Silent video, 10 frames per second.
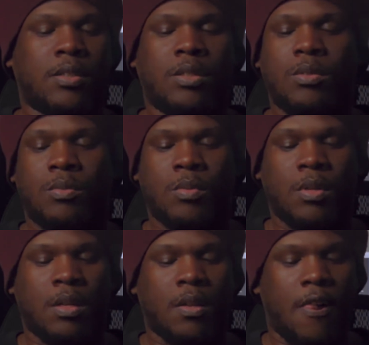II?
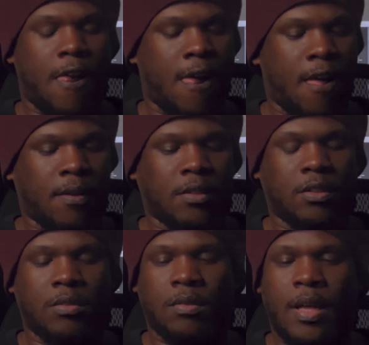Do
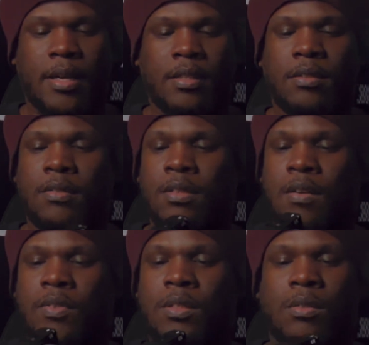you like it? Do you
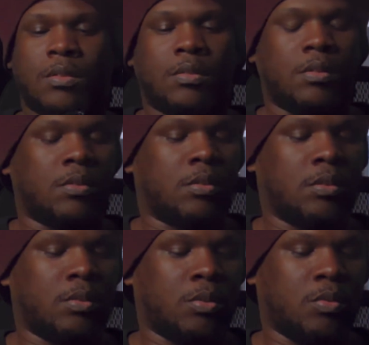love it? Or do
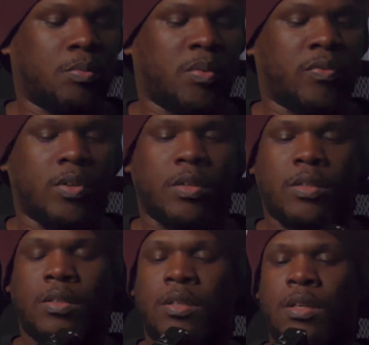you
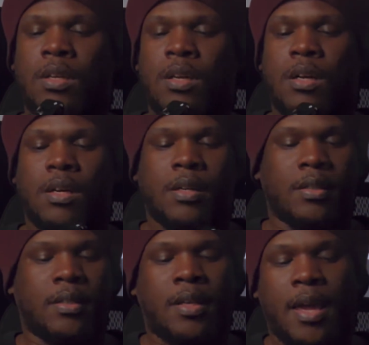prefer a
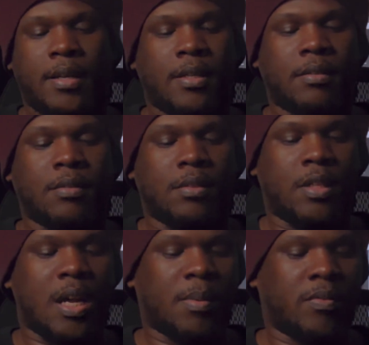Canon
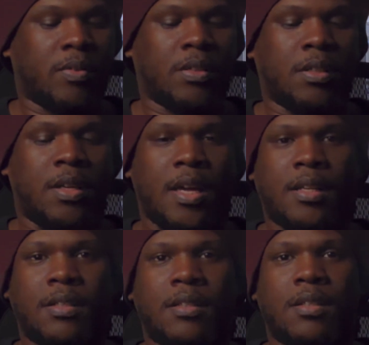camera for the
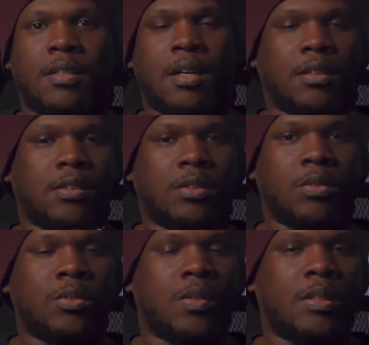Canon colors, or
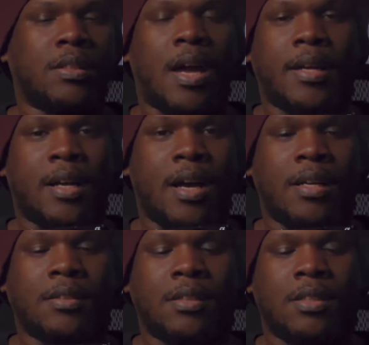you a
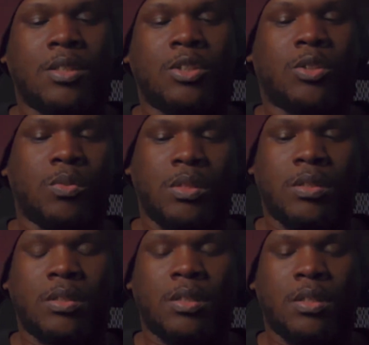Nikon shooter?
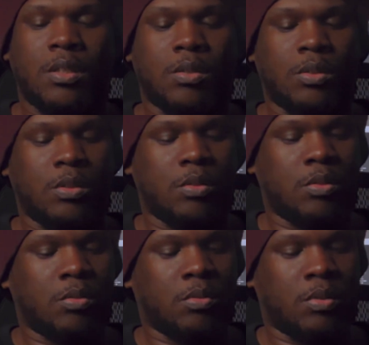Or do you
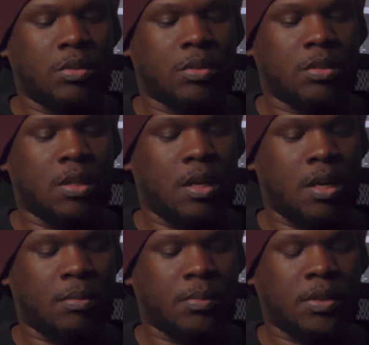use
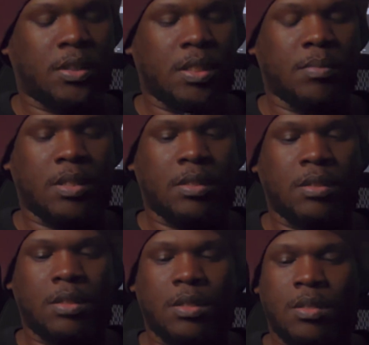Sigma
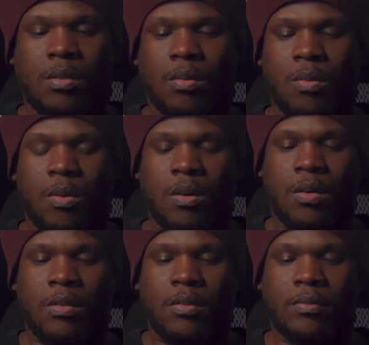or
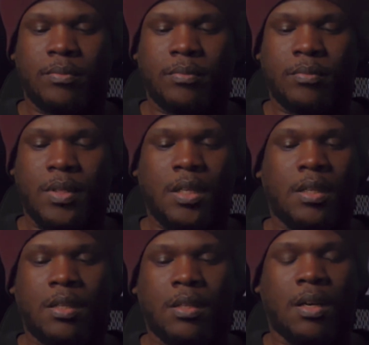any
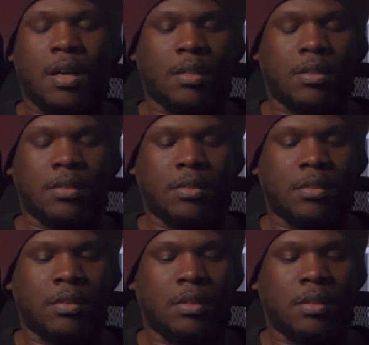of the other